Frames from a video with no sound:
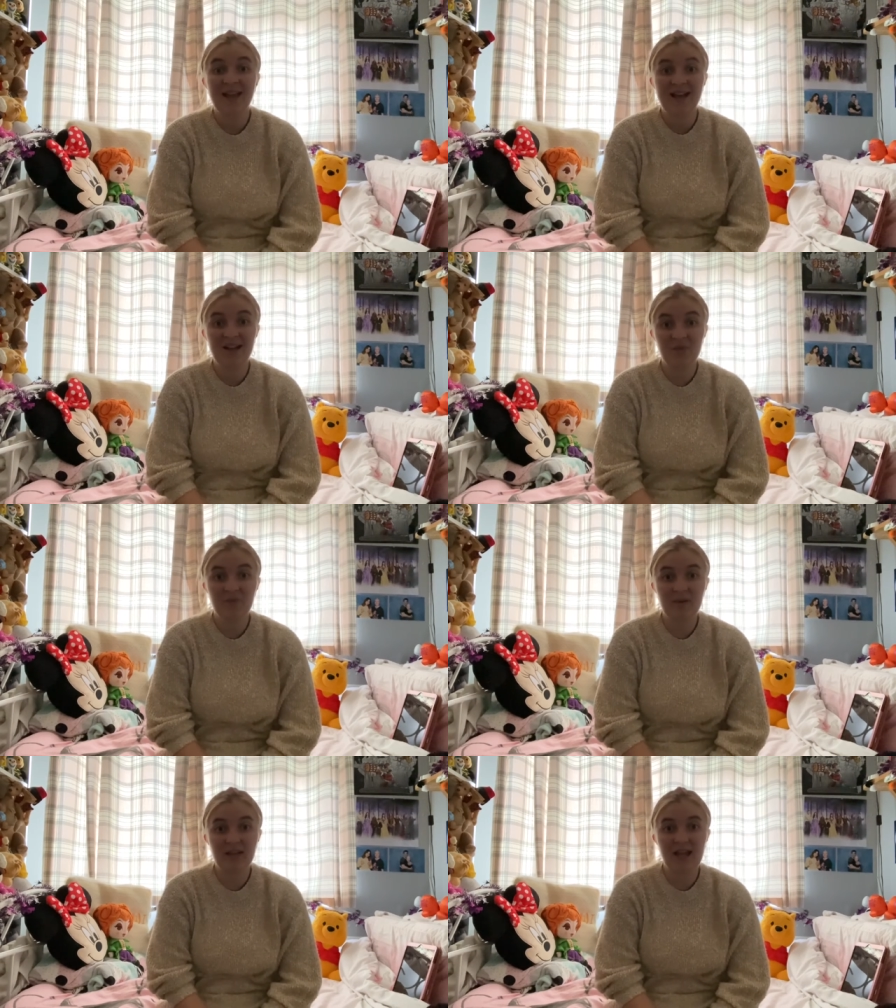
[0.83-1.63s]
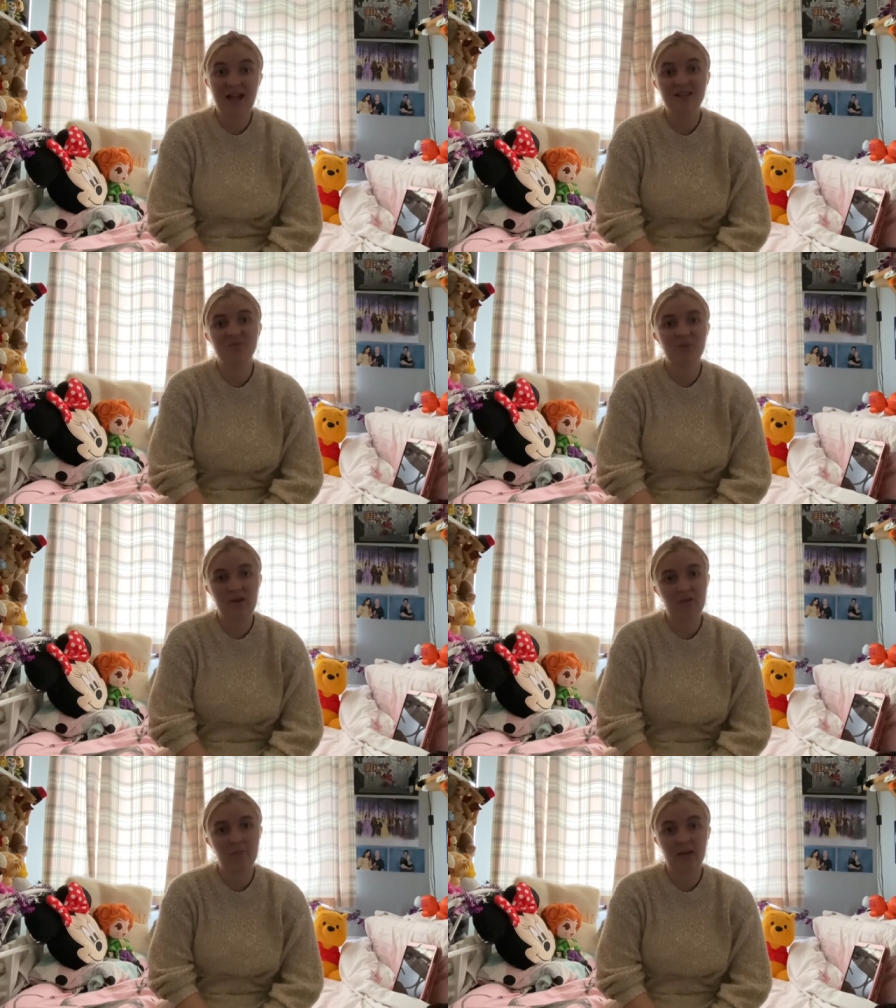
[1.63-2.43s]
Hello everybody and
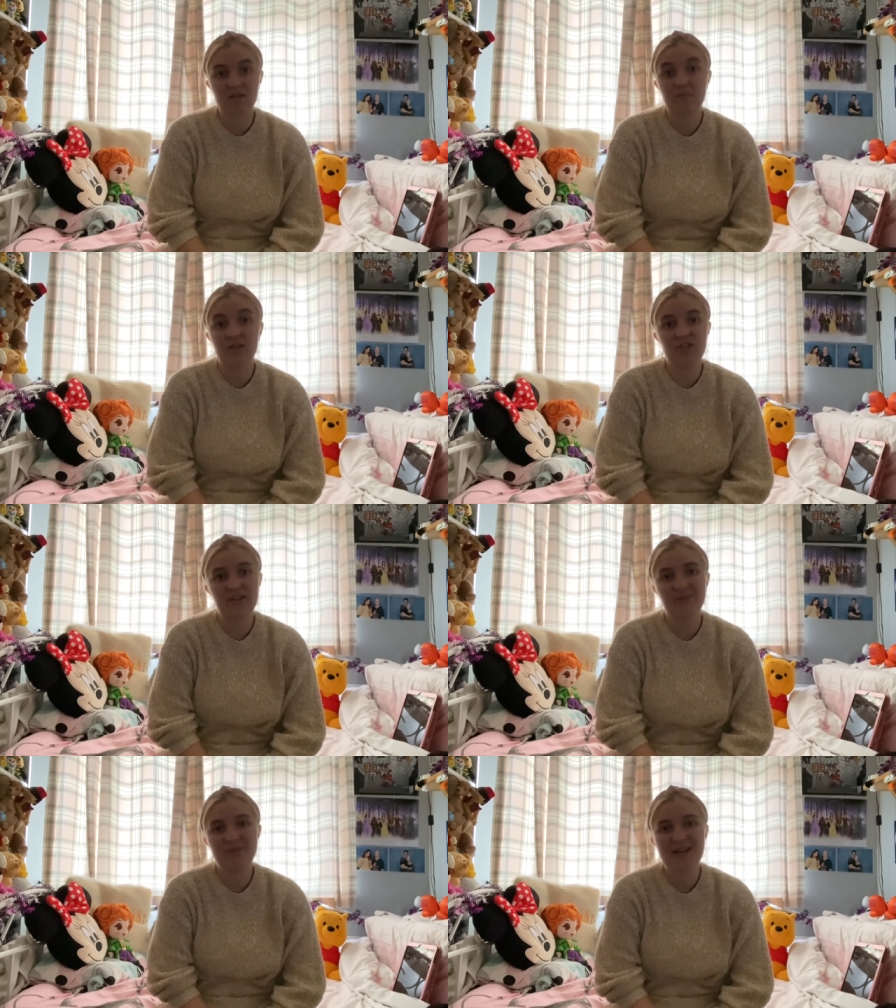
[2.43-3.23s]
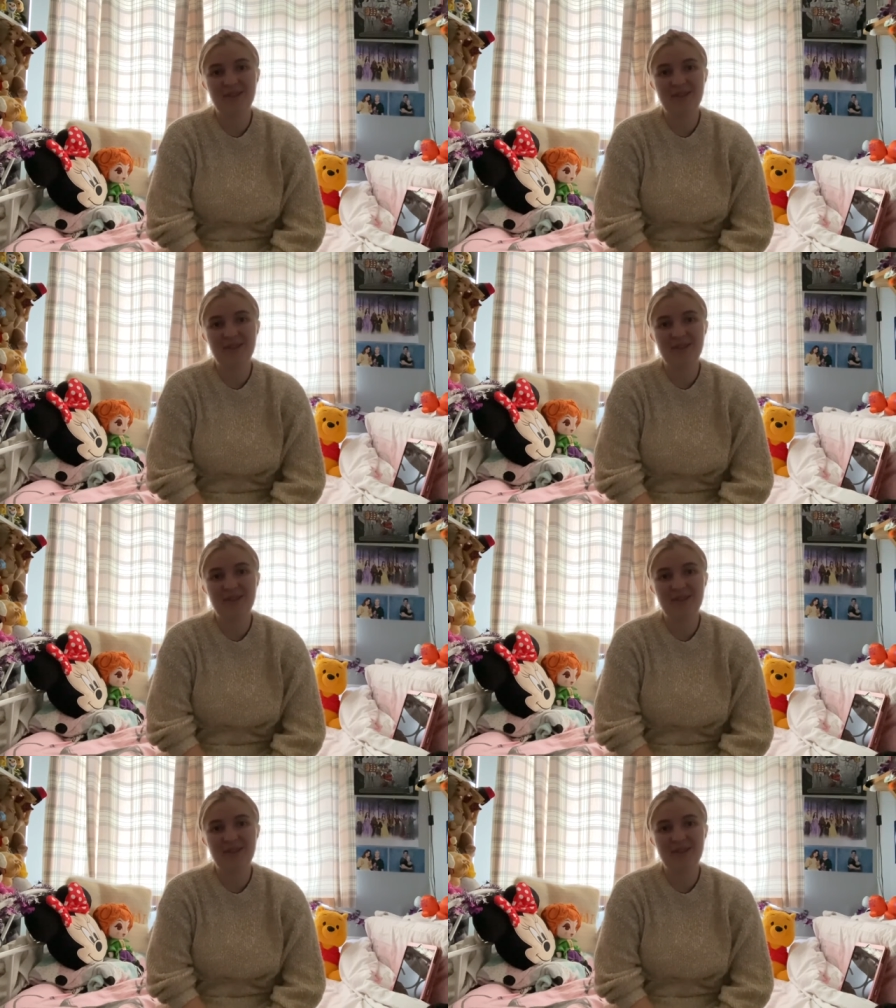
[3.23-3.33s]
welcome back to my channel.